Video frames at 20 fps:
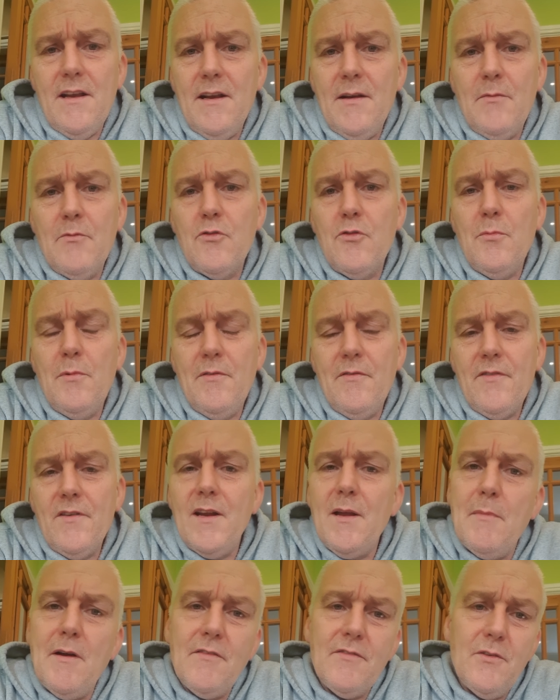I'm coming for
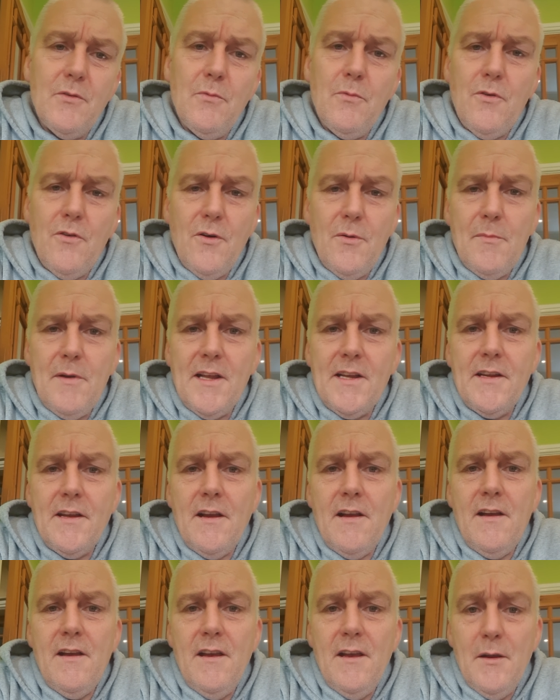them after water
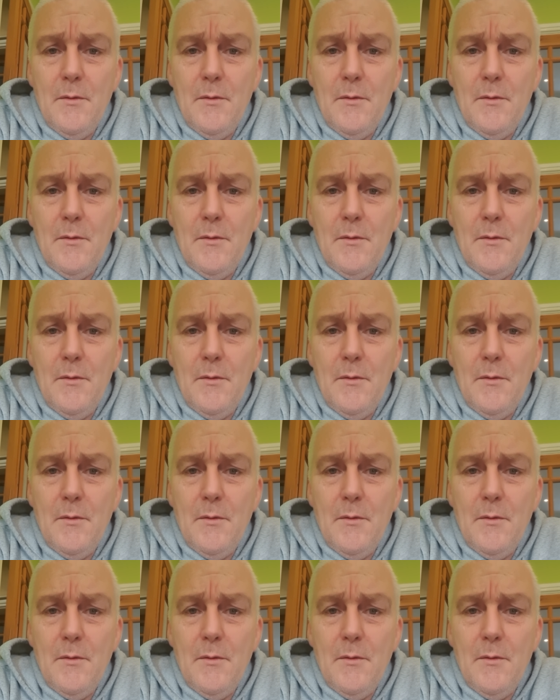meadow,